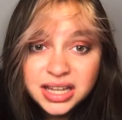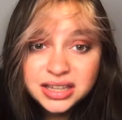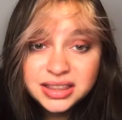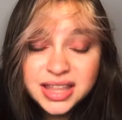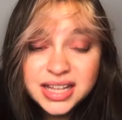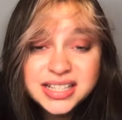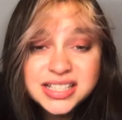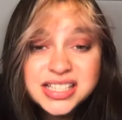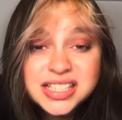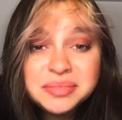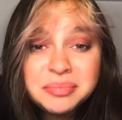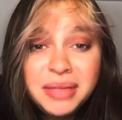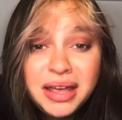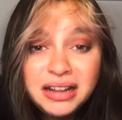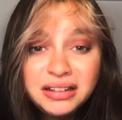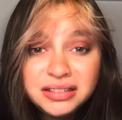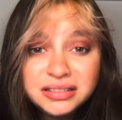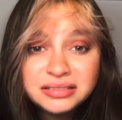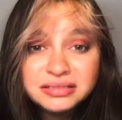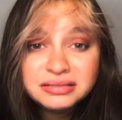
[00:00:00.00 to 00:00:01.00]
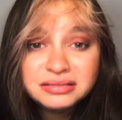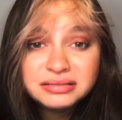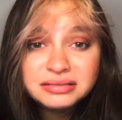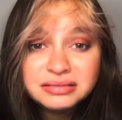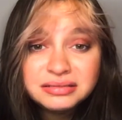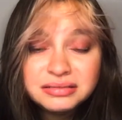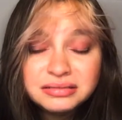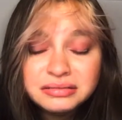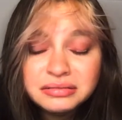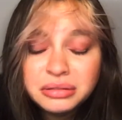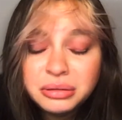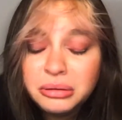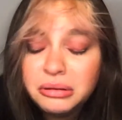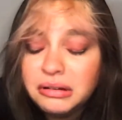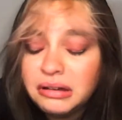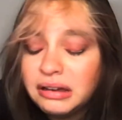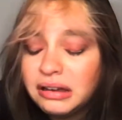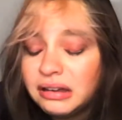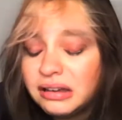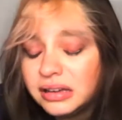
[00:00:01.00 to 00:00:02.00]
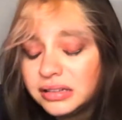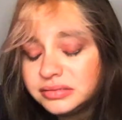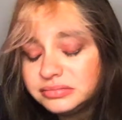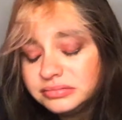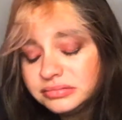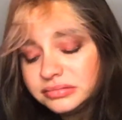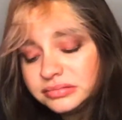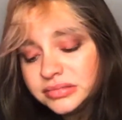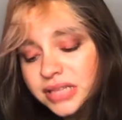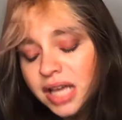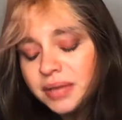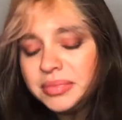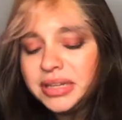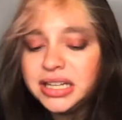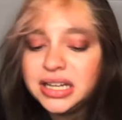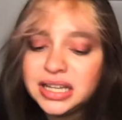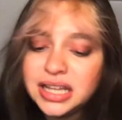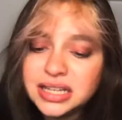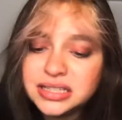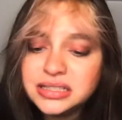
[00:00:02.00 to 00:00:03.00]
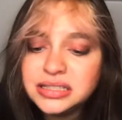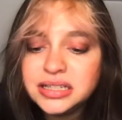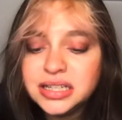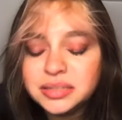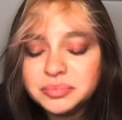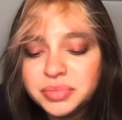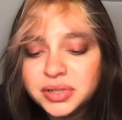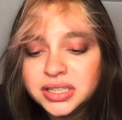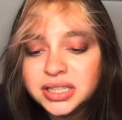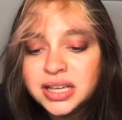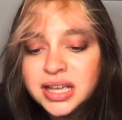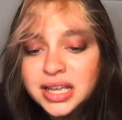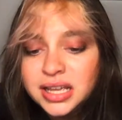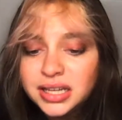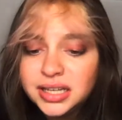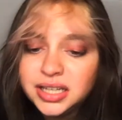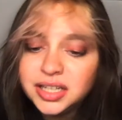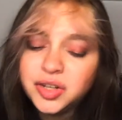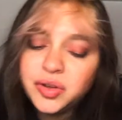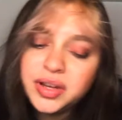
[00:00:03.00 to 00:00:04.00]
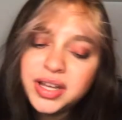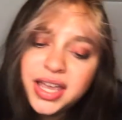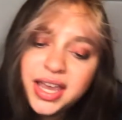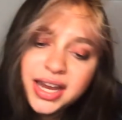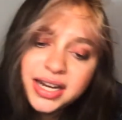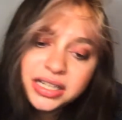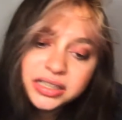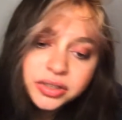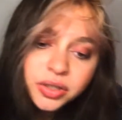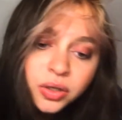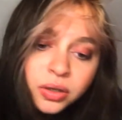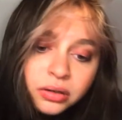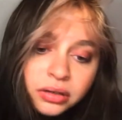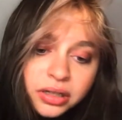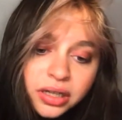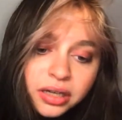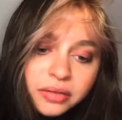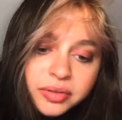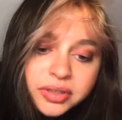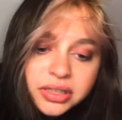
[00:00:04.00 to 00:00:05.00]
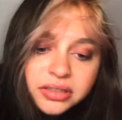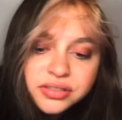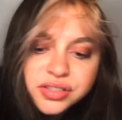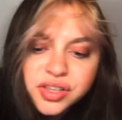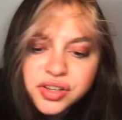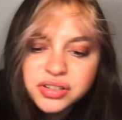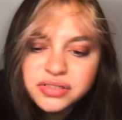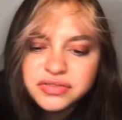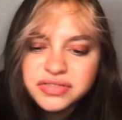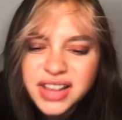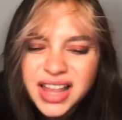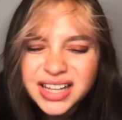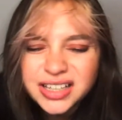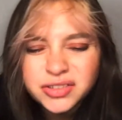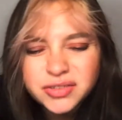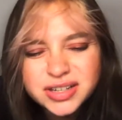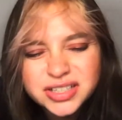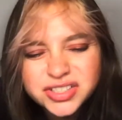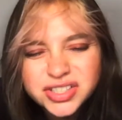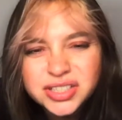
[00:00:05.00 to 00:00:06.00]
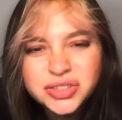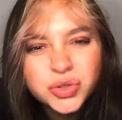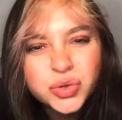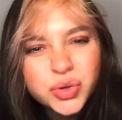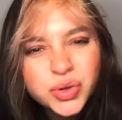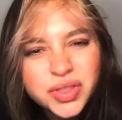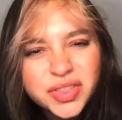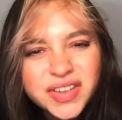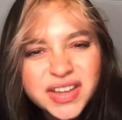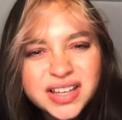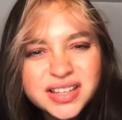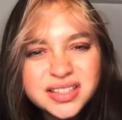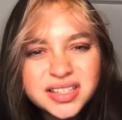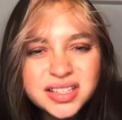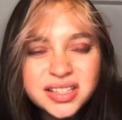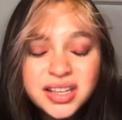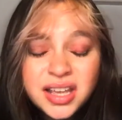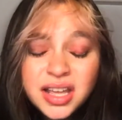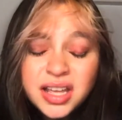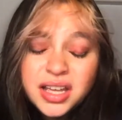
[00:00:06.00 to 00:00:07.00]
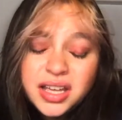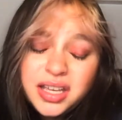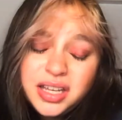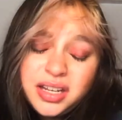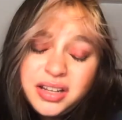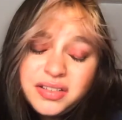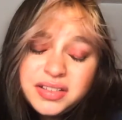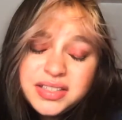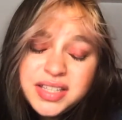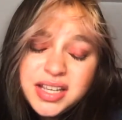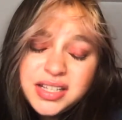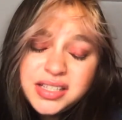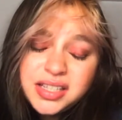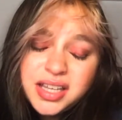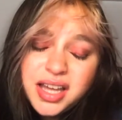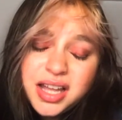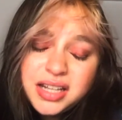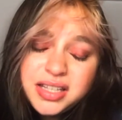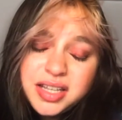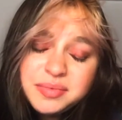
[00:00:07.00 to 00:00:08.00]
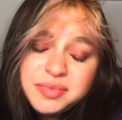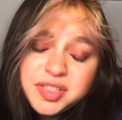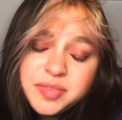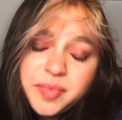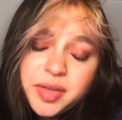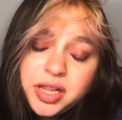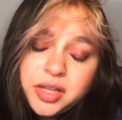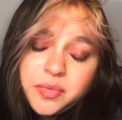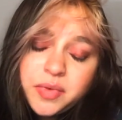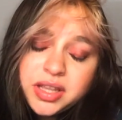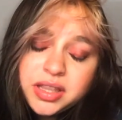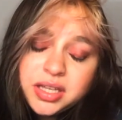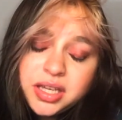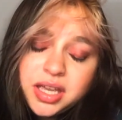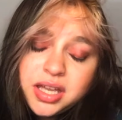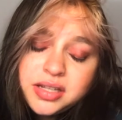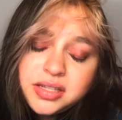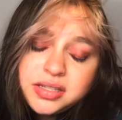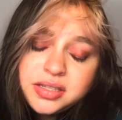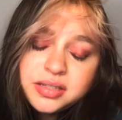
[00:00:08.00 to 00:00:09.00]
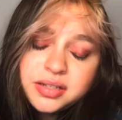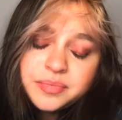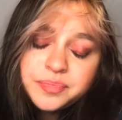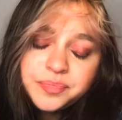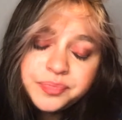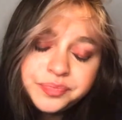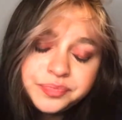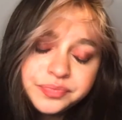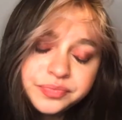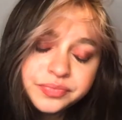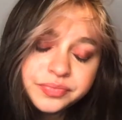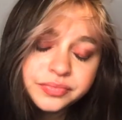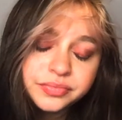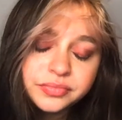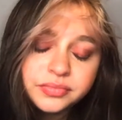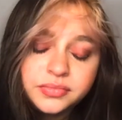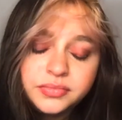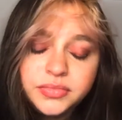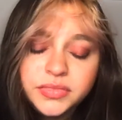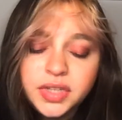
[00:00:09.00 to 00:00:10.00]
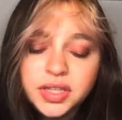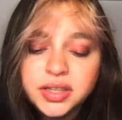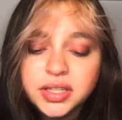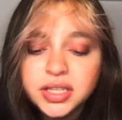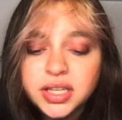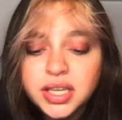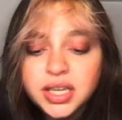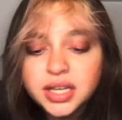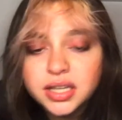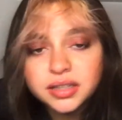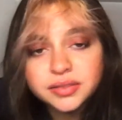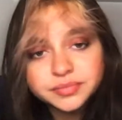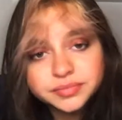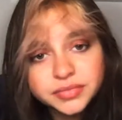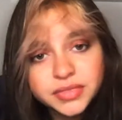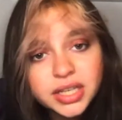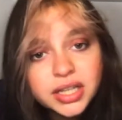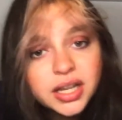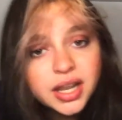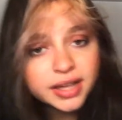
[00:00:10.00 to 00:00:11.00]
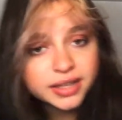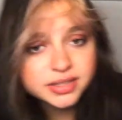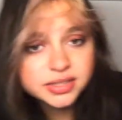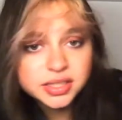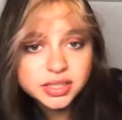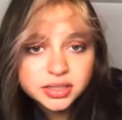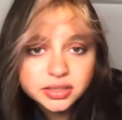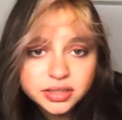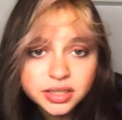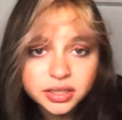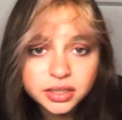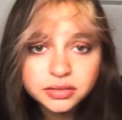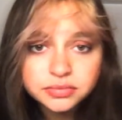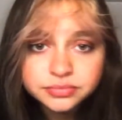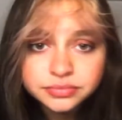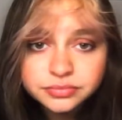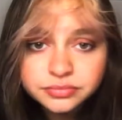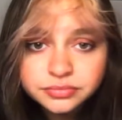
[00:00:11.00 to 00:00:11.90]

that smell. Whew. I mean, I guess you can put, you know, a can of tuna with those little flat, crunchy noodle things, and you know, it takes the goddamn smell away. The kids, the kid, he likes it, you know.